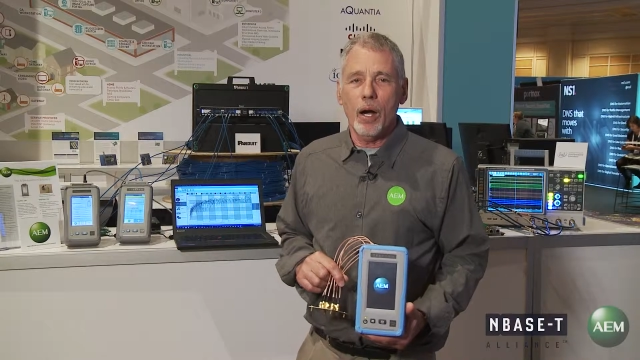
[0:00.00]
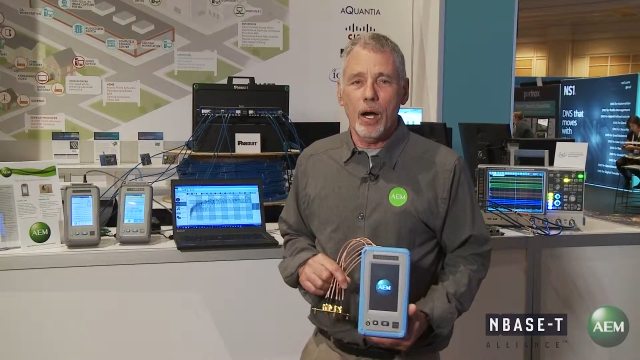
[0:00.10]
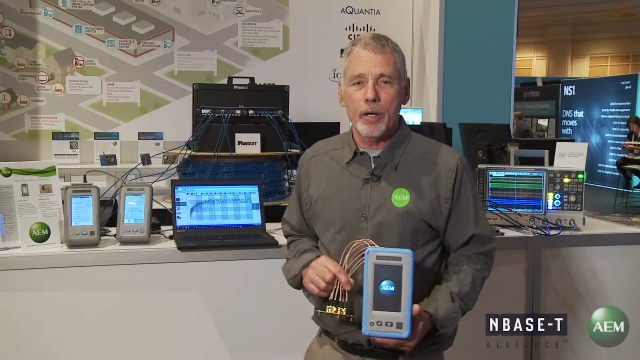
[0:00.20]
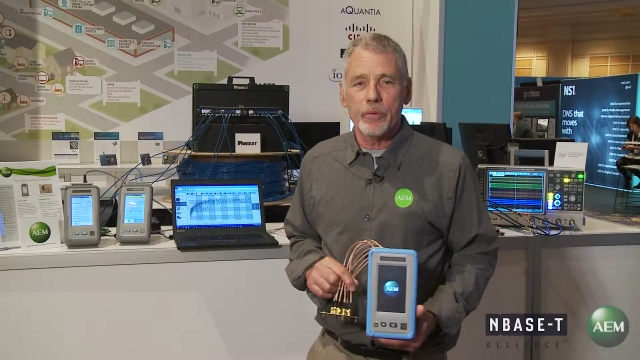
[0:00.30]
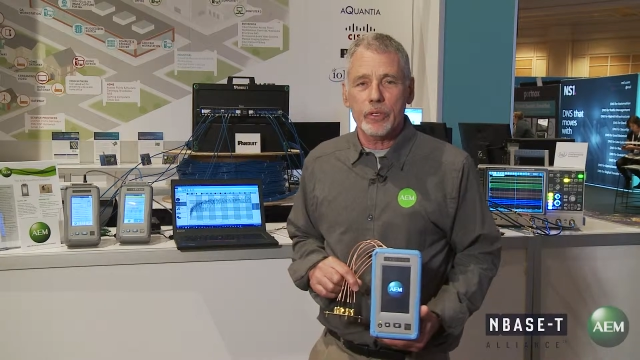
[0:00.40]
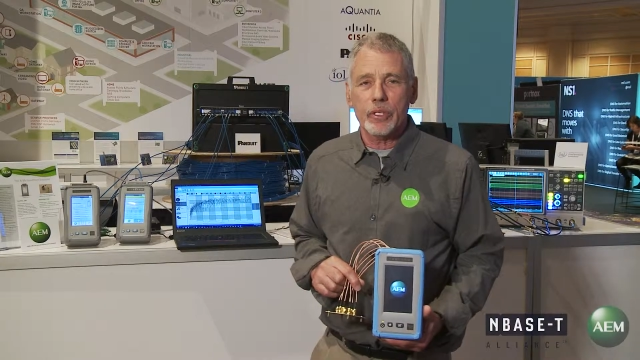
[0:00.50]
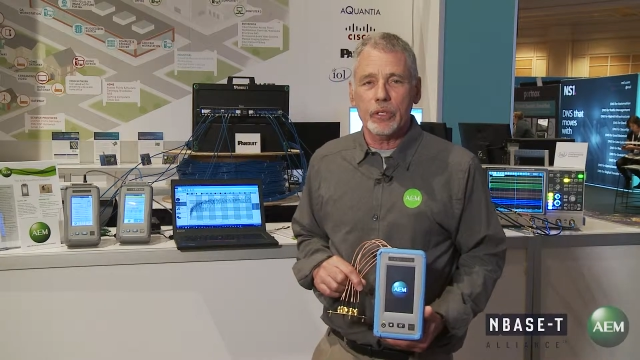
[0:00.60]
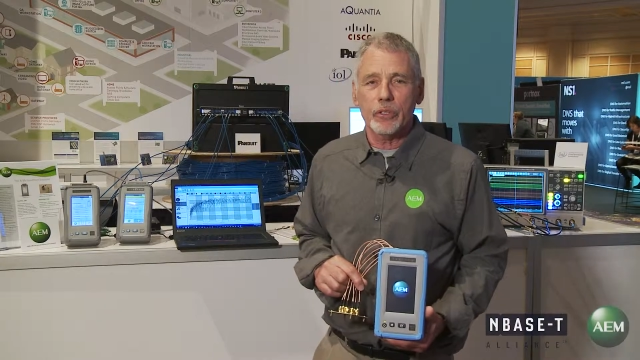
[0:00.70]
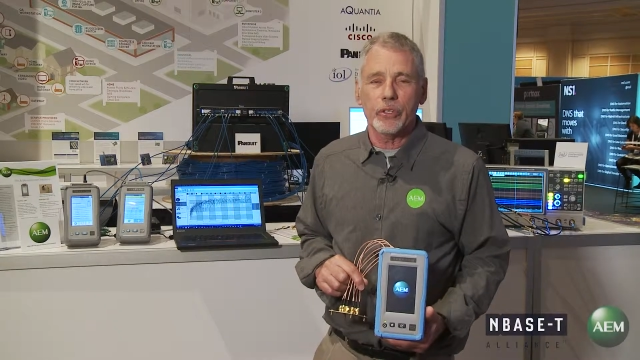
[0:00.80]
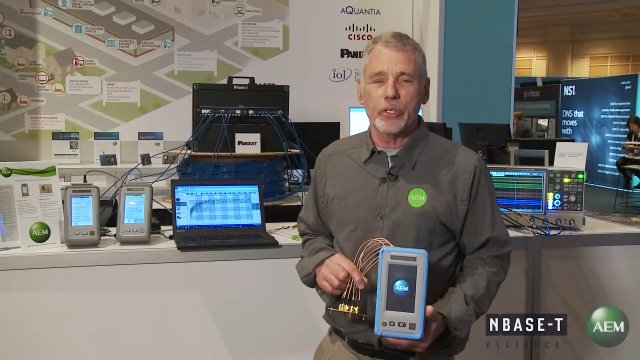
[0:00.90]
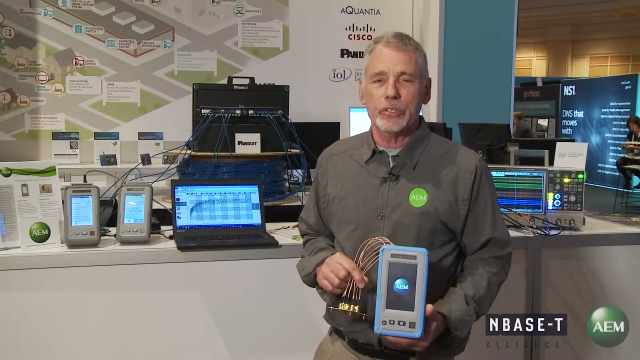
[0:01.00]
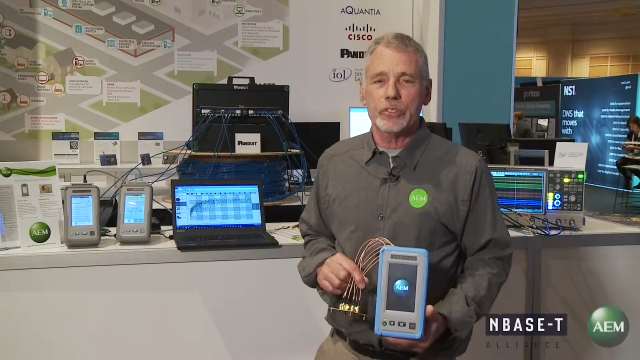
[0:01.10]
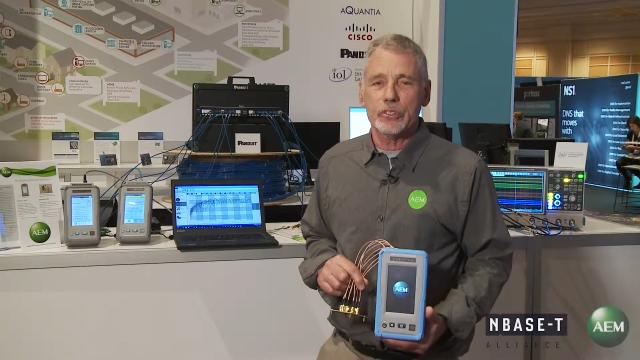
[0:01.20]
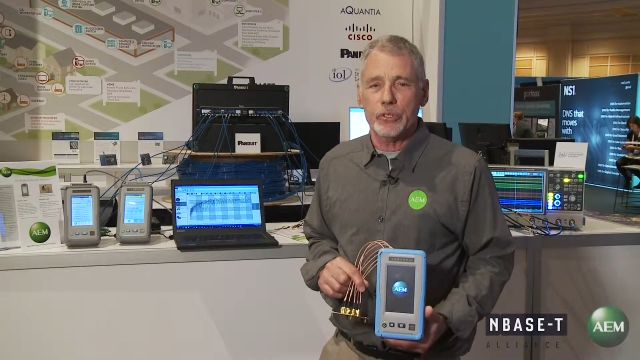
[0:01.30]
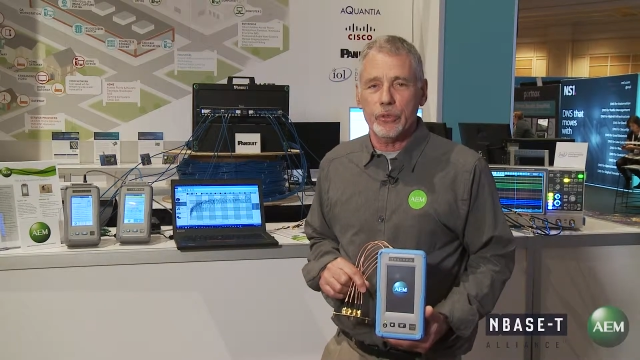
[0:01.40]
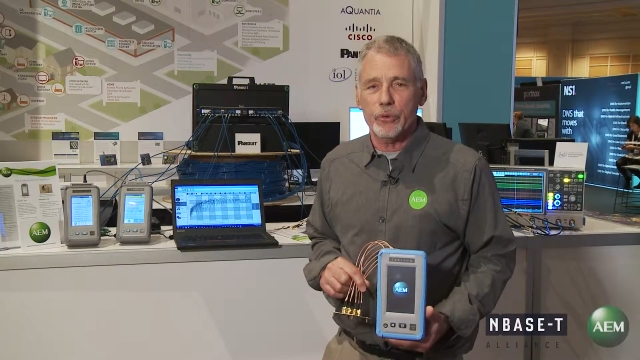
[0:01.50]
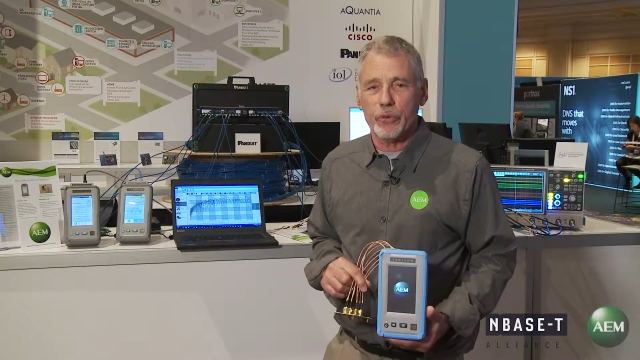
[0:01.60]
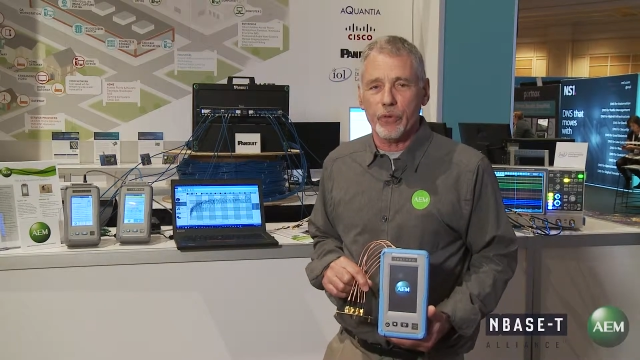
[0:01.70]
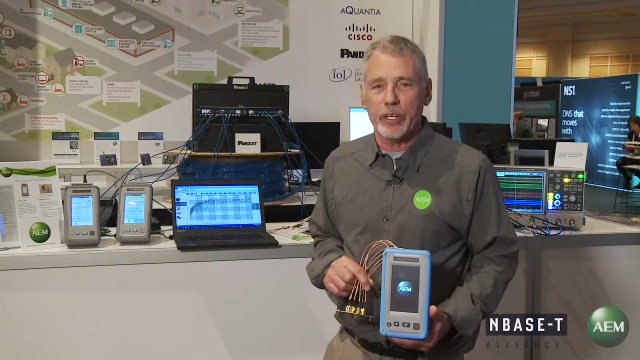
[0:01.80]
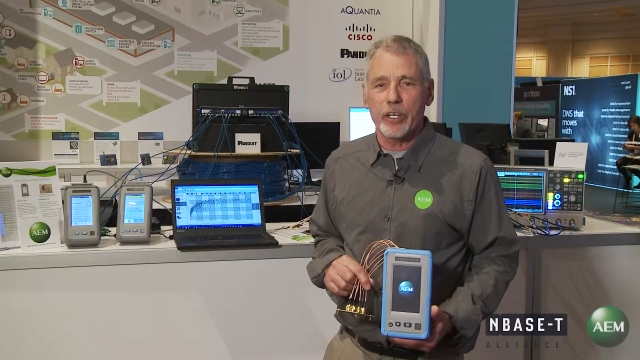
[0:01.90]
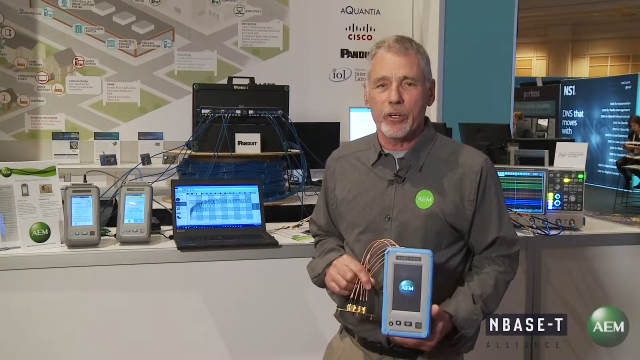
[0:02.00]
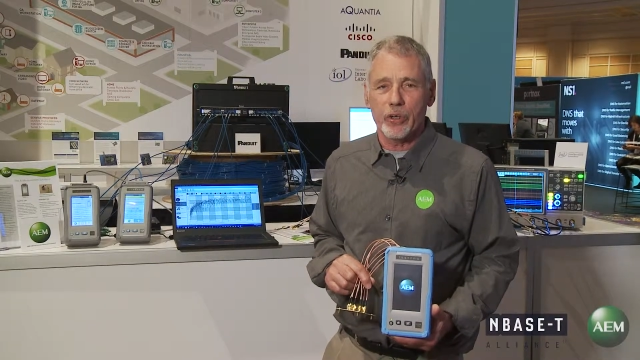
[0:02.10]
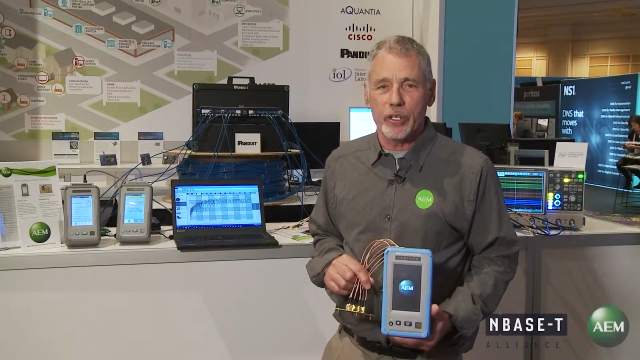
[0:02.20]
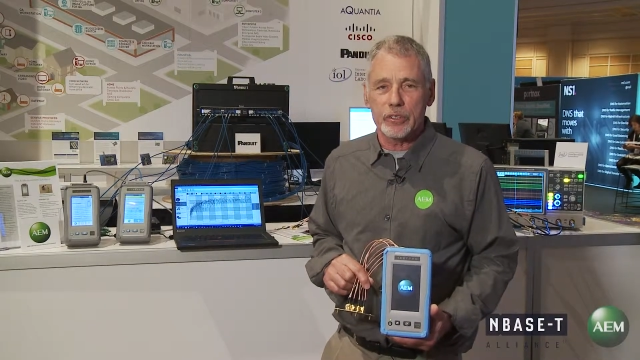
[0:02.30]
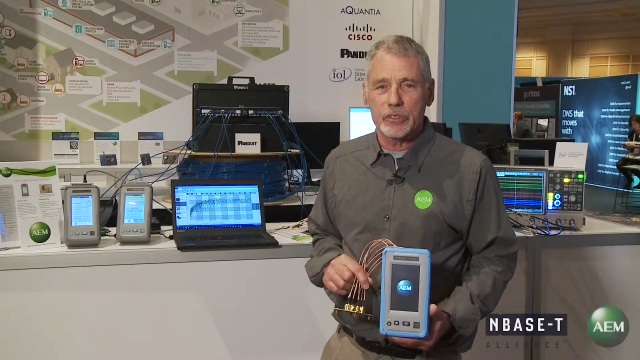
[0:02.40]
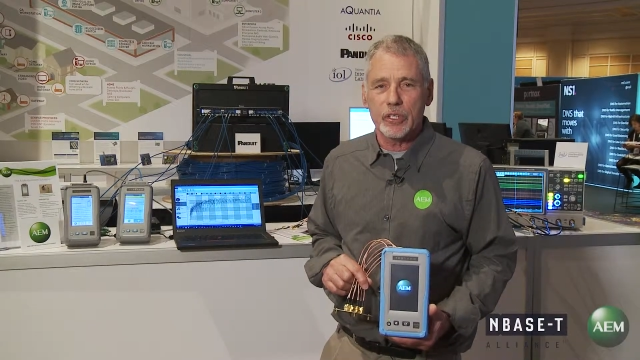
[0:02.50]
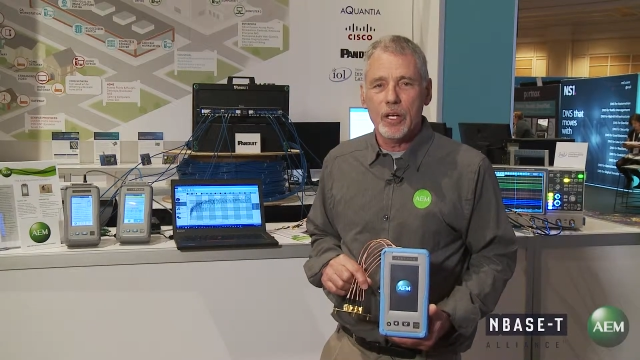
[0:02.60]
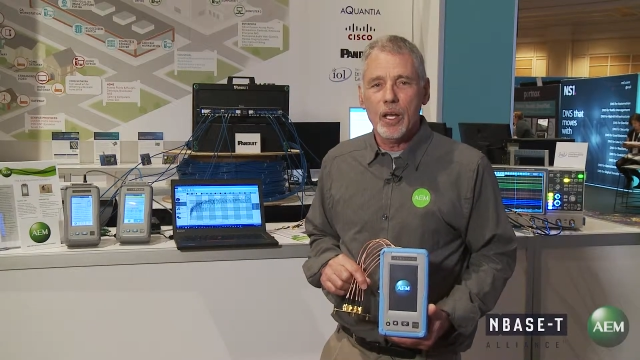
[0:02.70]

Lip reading: 100 kilohertz to 3 gigahertz.